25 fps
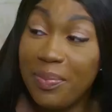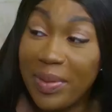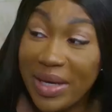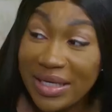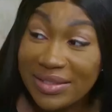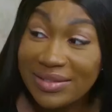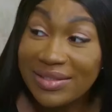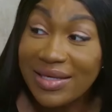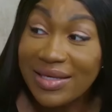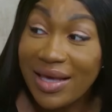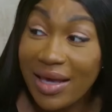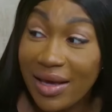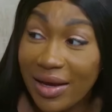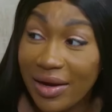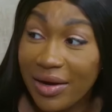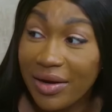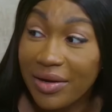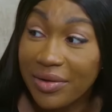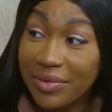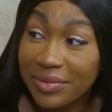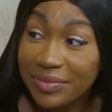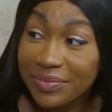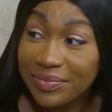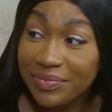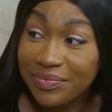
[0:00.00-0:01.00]
best care
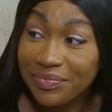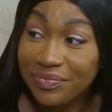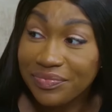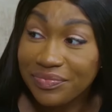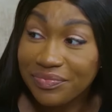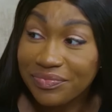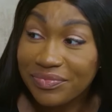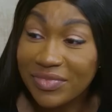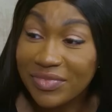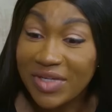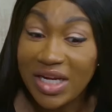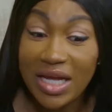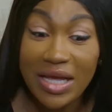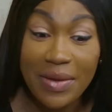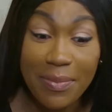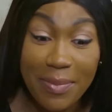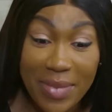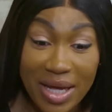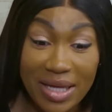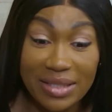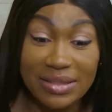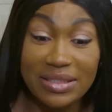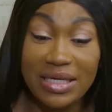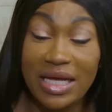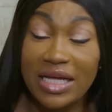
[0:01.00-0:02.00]
a
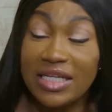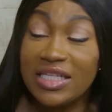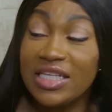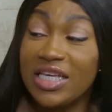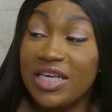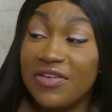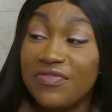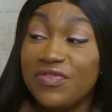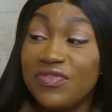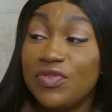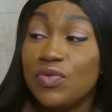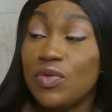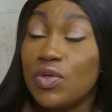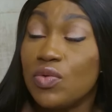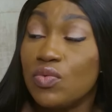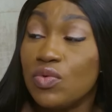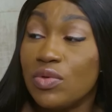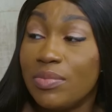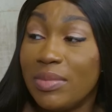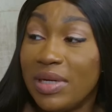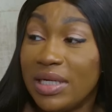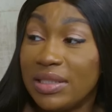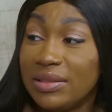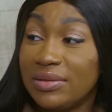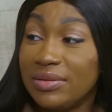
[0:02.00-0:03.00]
man can give to a
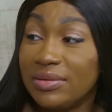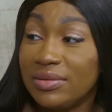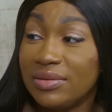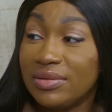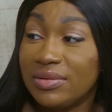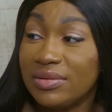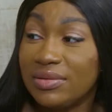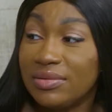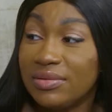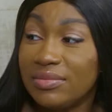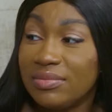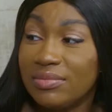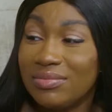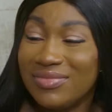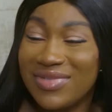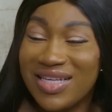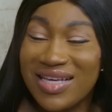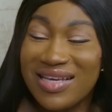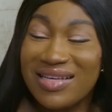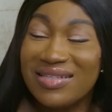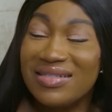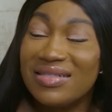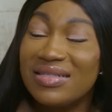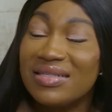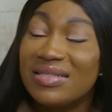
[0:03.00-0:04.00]
woman
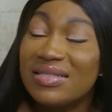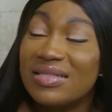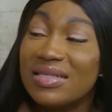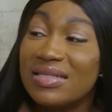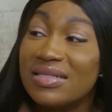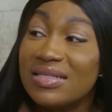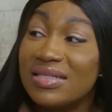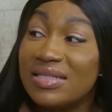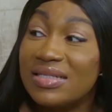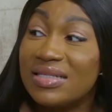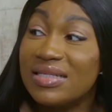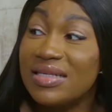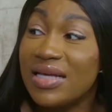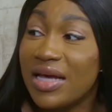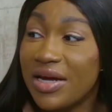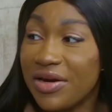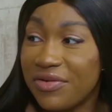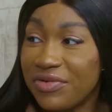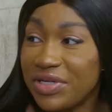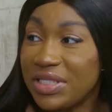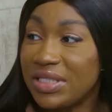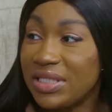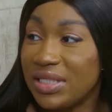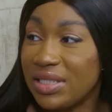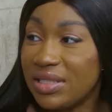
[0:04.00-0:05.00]
is
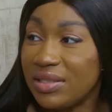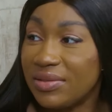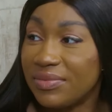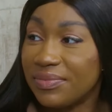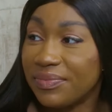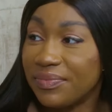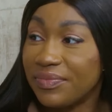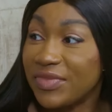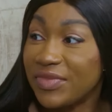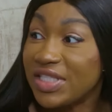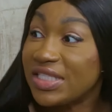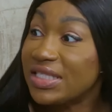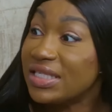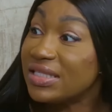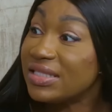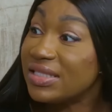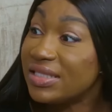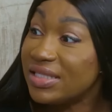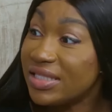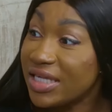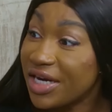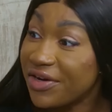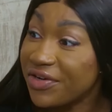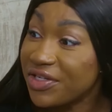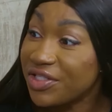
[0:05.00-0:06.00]
sincerity.
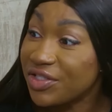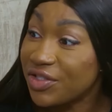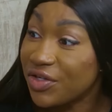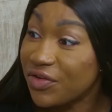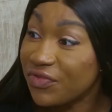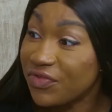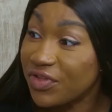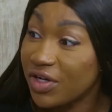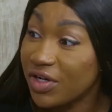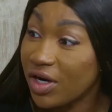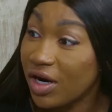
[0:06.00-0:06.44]
Sincerity of the